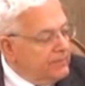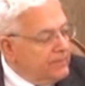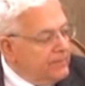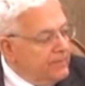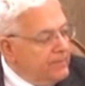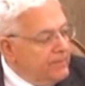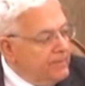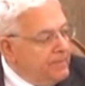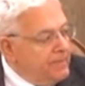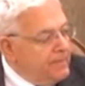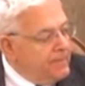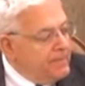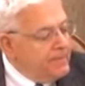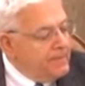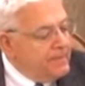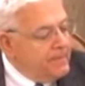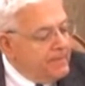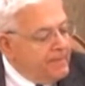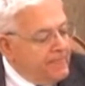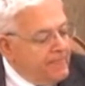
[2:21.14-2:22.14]

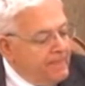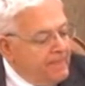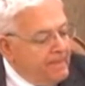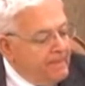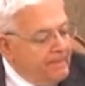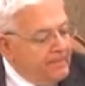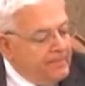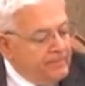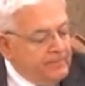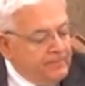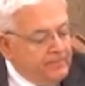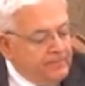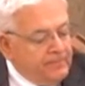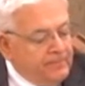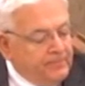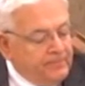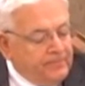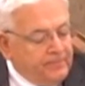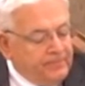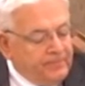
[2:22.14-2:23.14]

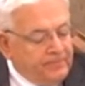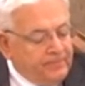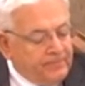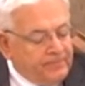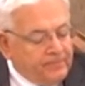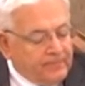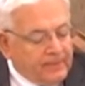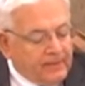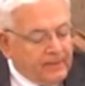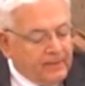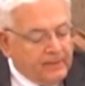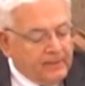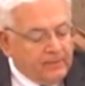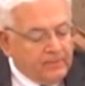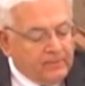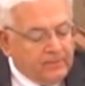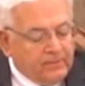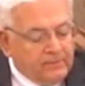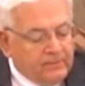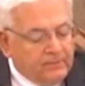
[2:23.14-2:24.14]

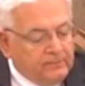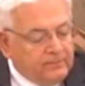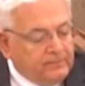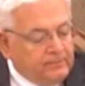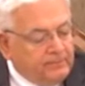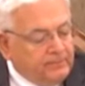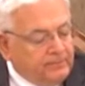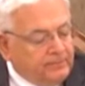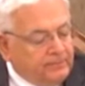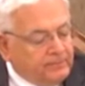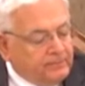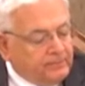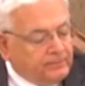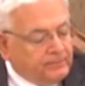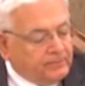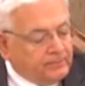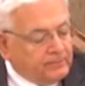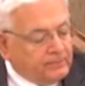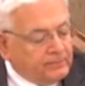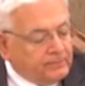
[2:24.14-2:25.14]

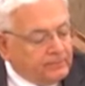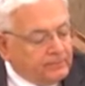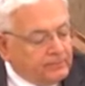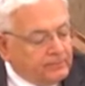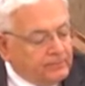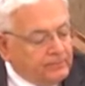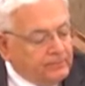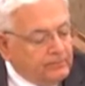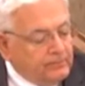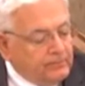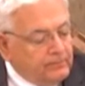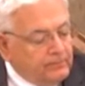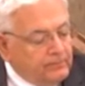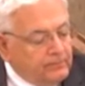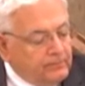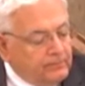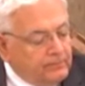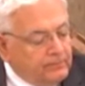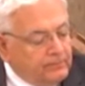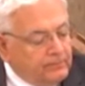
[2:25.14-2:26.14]

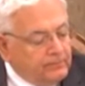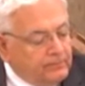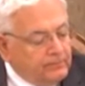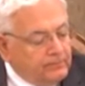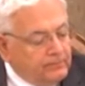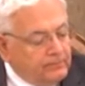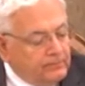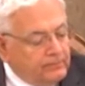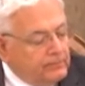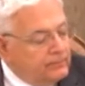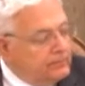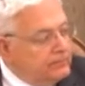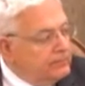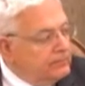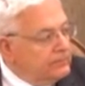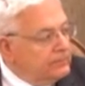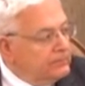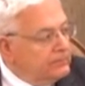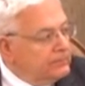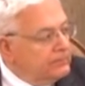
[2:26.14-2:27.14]

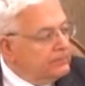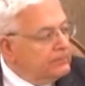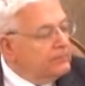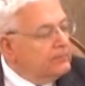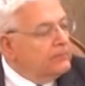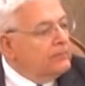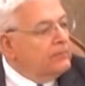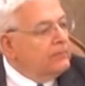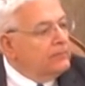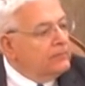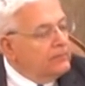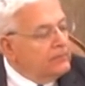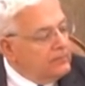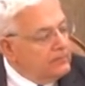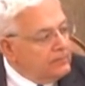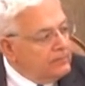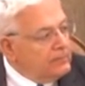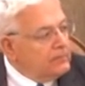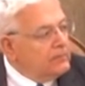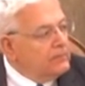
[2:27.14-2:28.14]

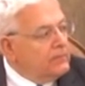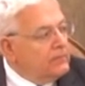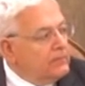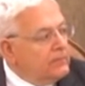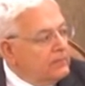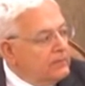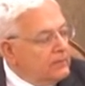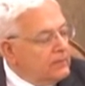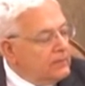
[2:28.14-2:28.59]
[no speech]